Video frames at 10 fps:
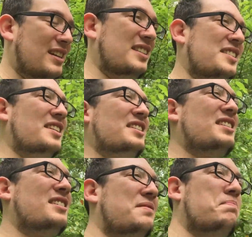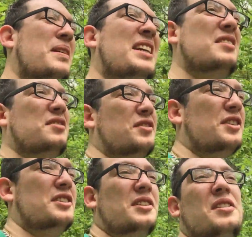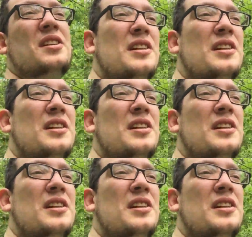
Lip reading: because it's such a peaceful